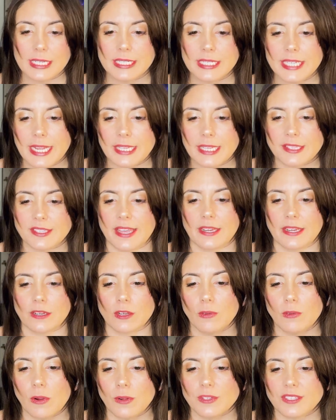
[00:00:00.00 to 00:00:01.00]
dates and
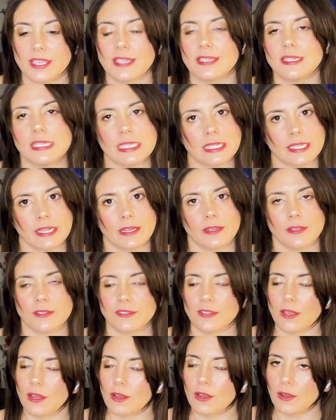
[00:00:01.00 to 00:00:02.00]
quotes and
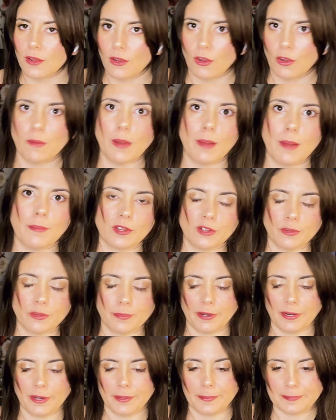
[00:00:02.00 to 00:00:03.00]
details. Go Mama
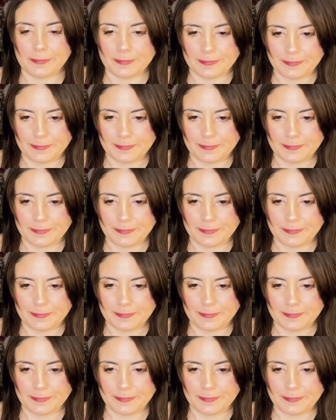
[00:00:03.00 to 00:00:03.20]
Cooper.